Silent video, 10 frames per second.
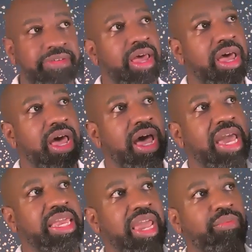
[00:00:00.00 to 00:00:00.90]
Again,
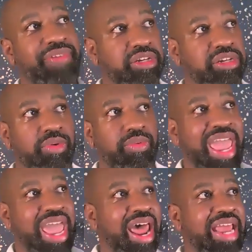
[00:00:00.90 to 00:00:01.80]
we have physical, we
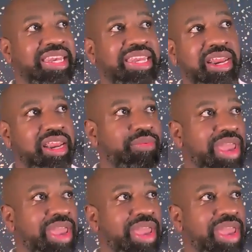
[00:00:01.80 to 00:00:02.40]
had identity,